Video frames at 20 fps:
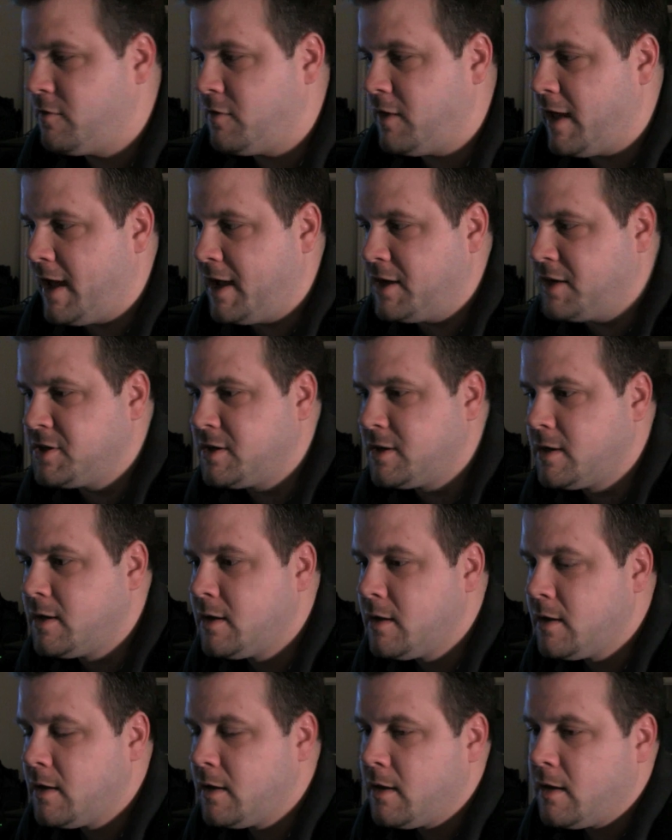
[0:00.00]
Flash.
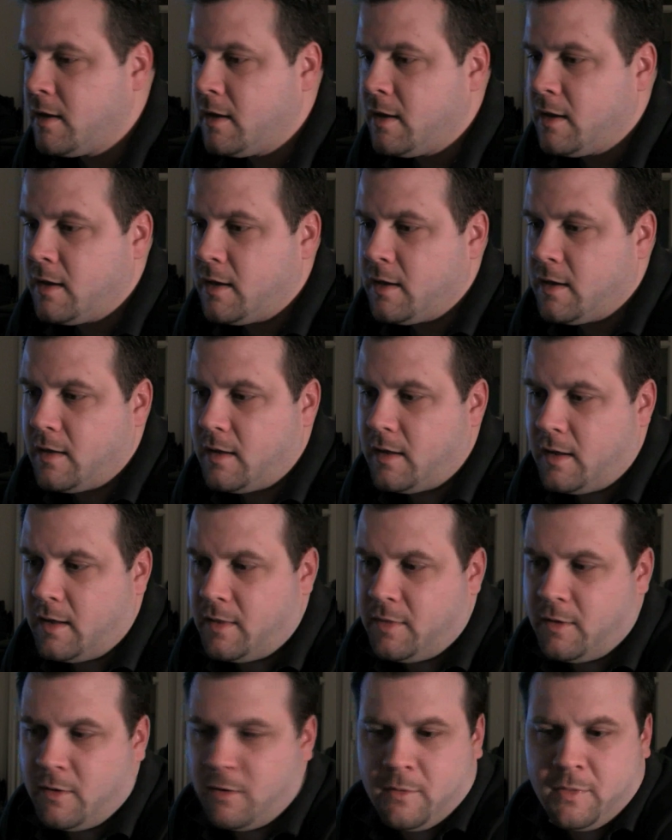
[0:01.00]

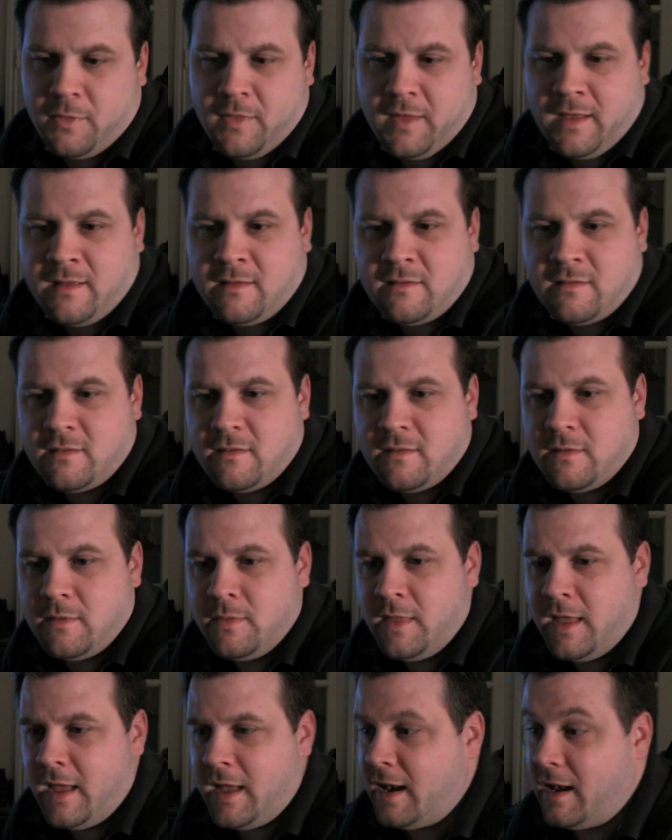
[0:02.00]
There are things
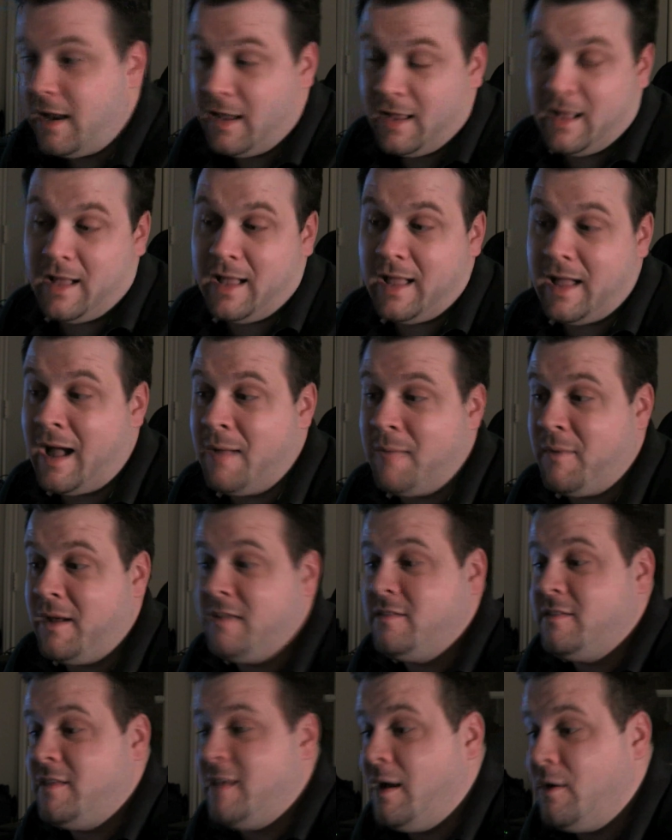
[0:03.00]
that I
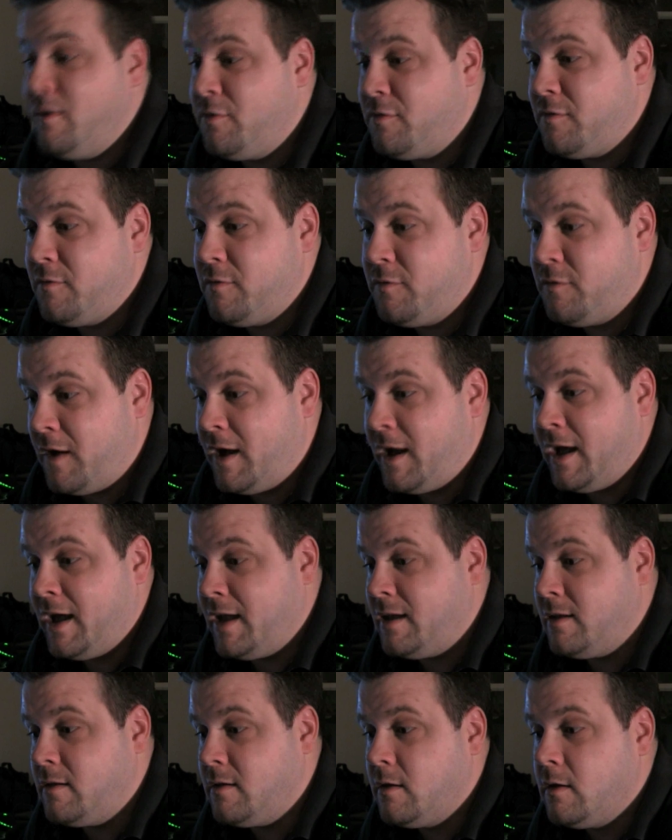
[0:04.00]
myself
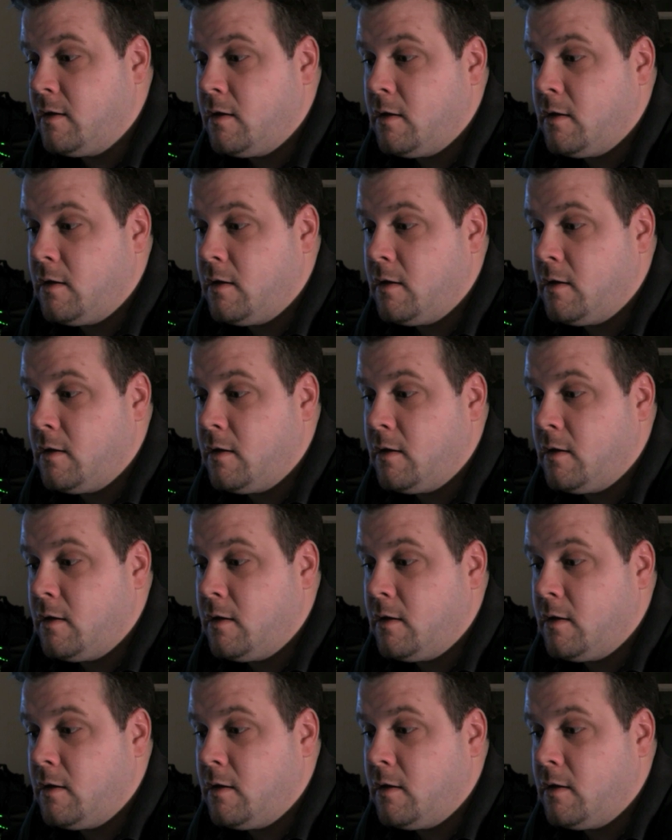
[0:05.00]
find